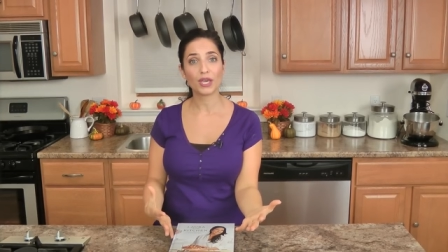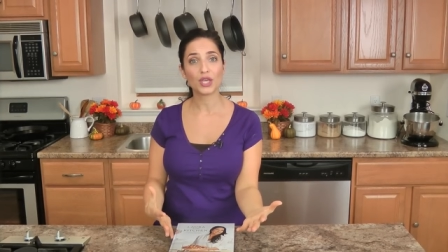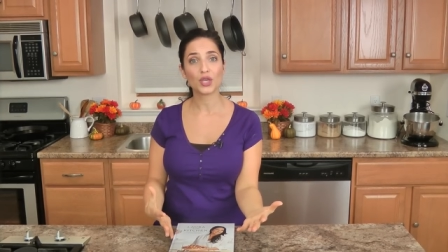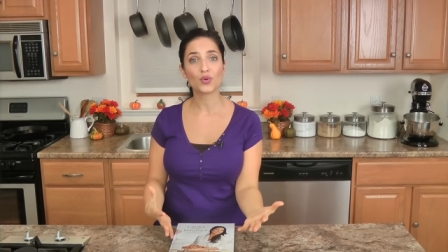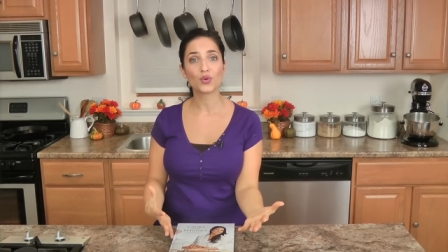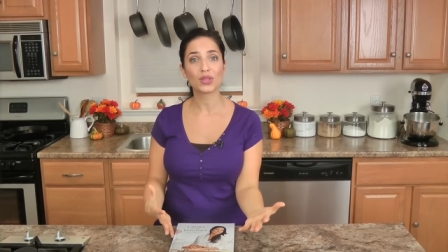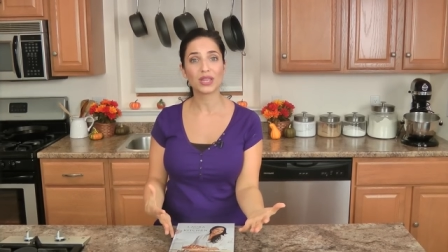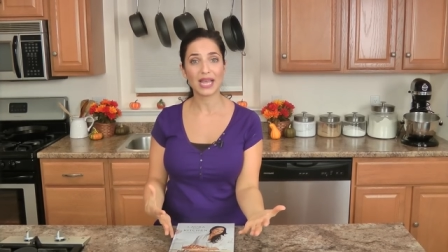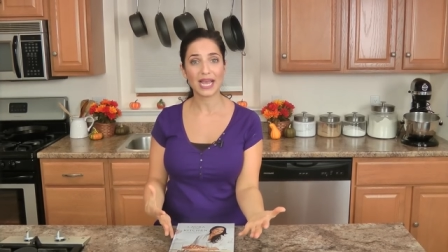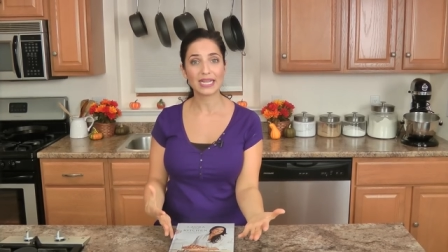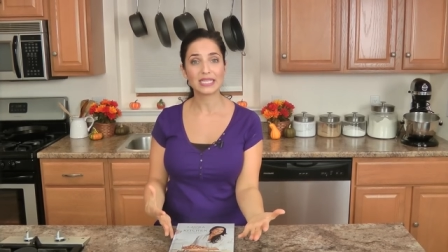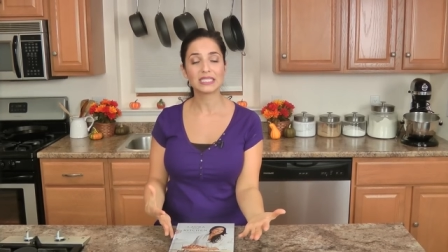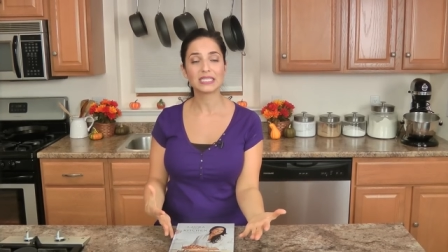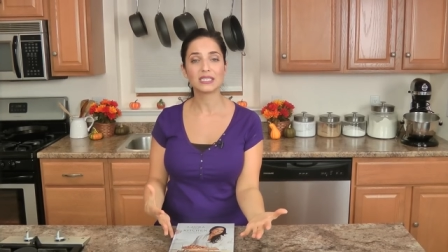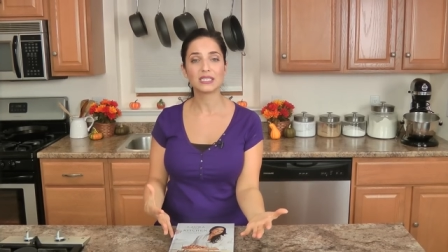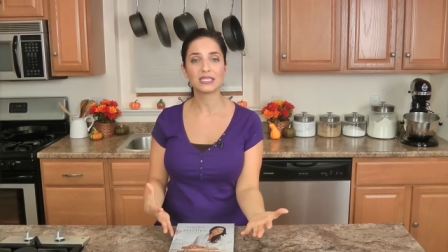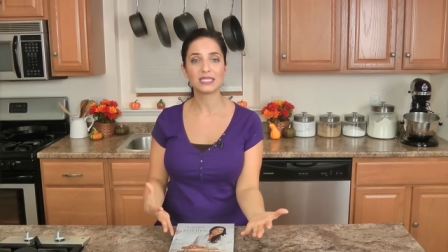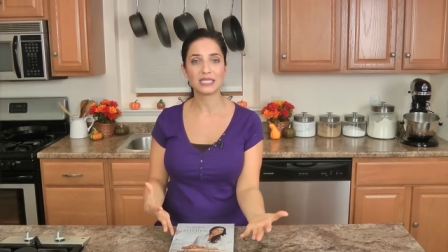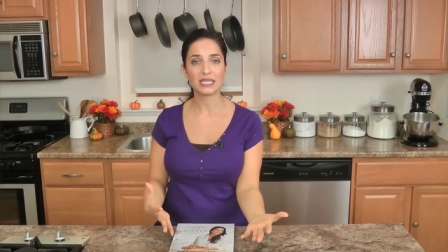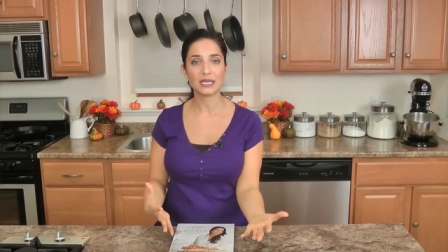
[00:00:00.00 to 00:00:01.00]
you would like
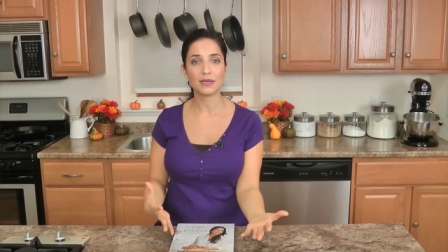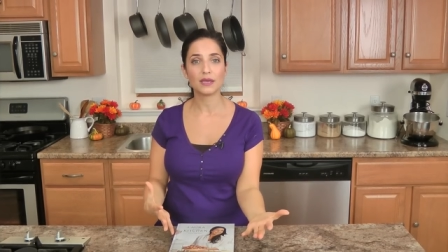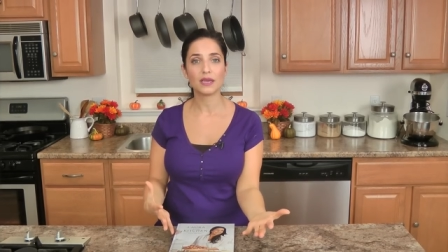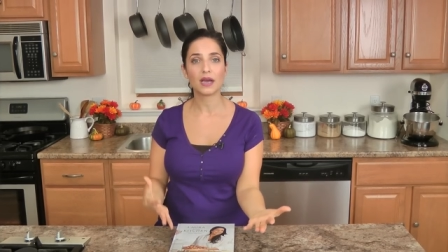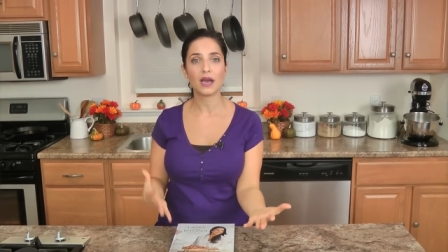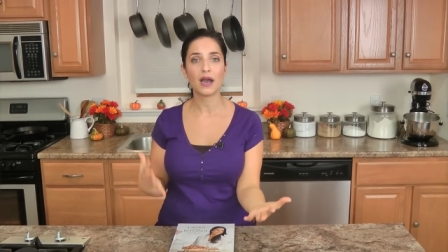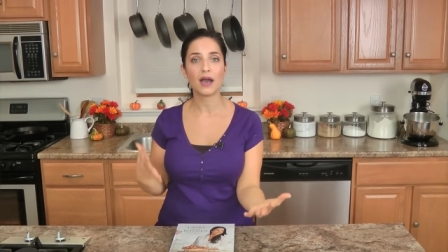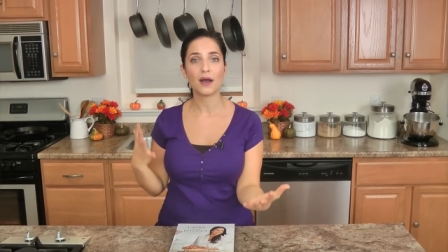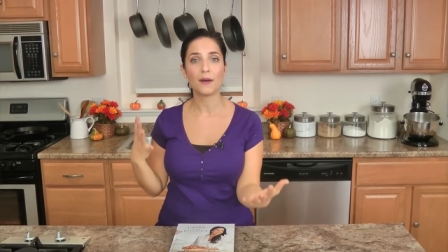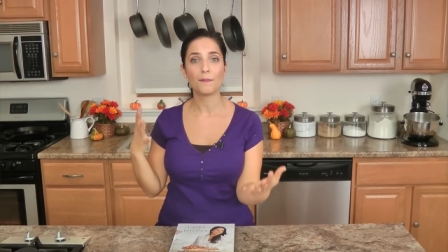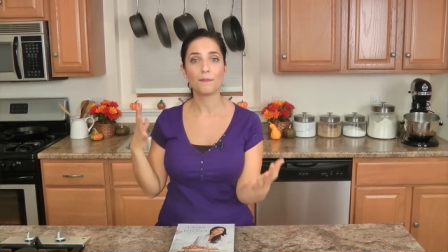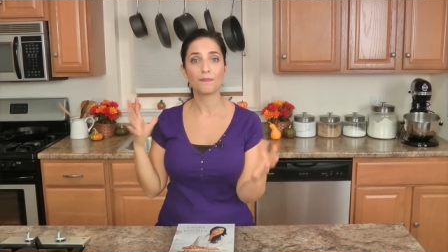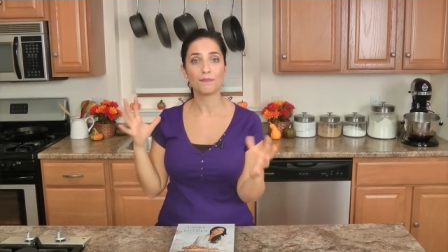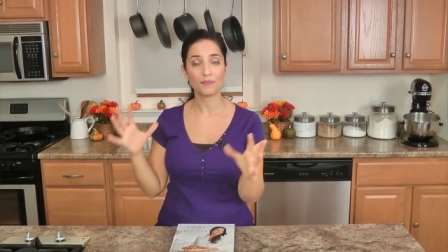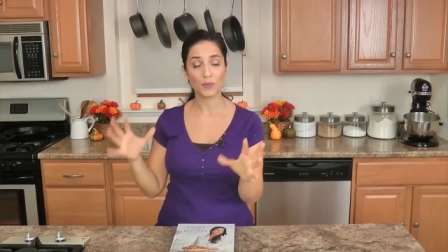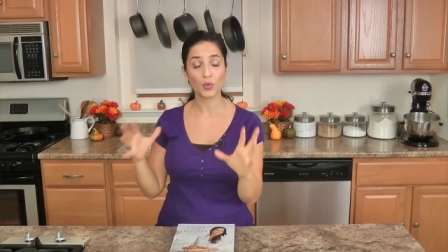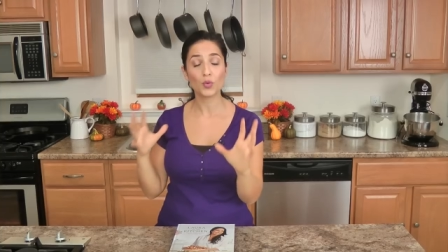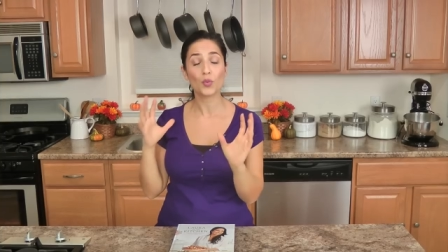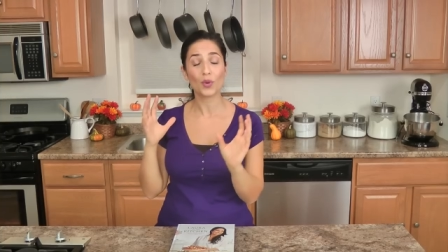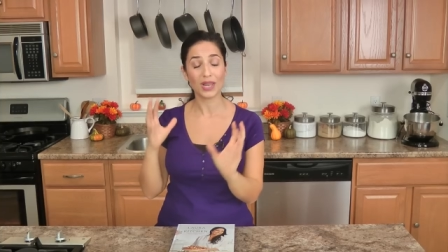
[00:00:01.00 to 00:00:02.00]
to see, um,
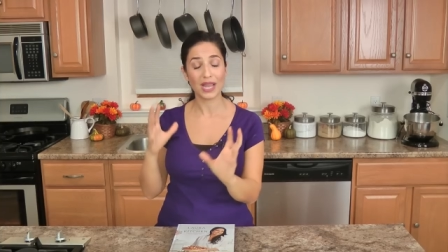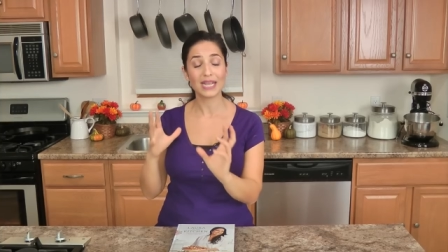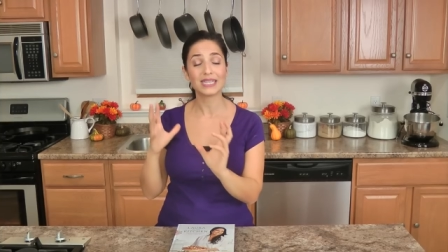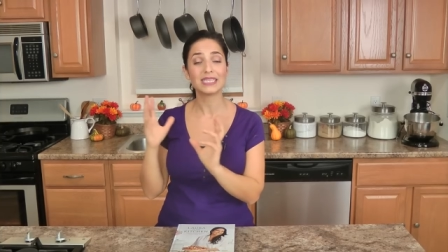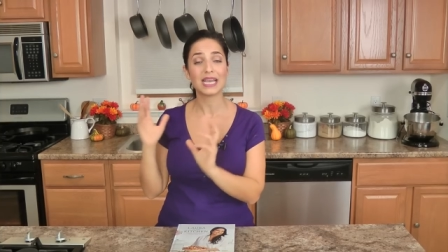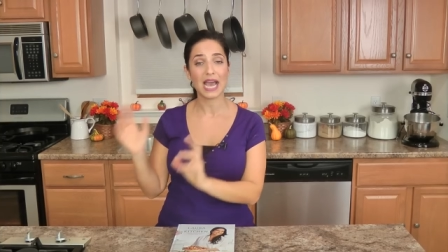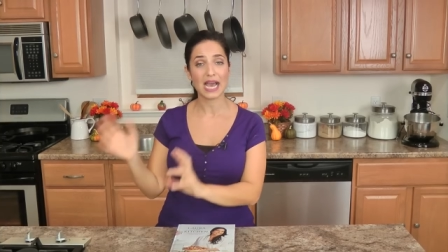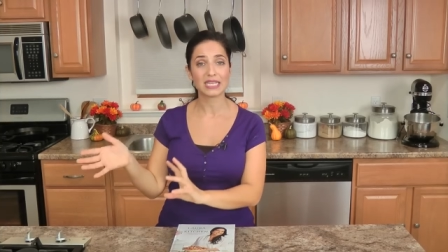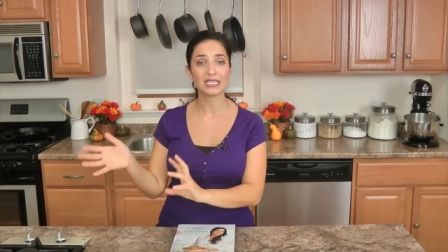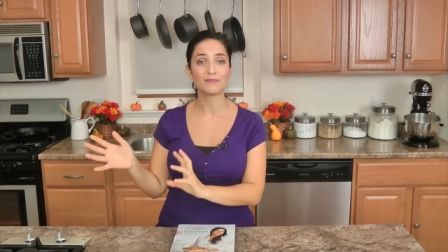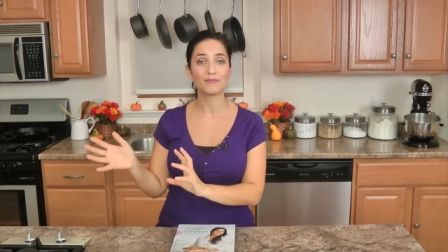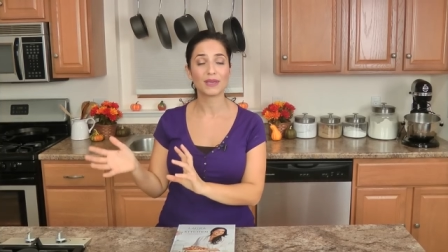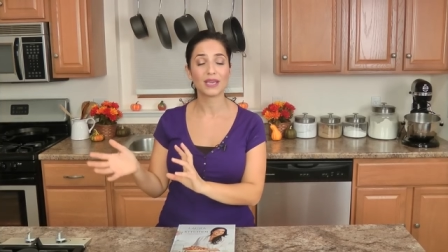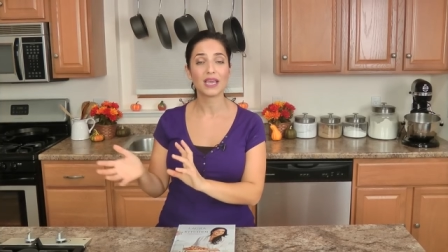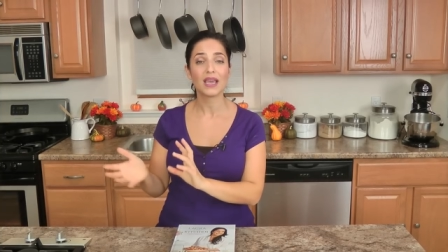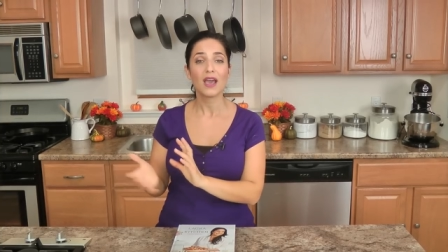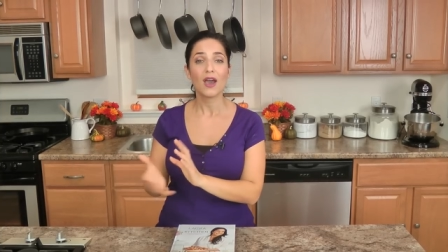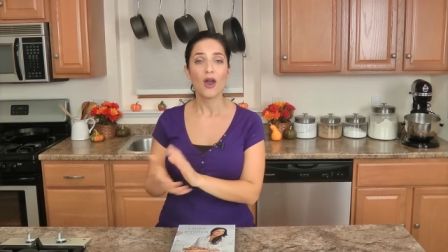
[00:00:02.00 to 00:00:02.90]
you would like to ask me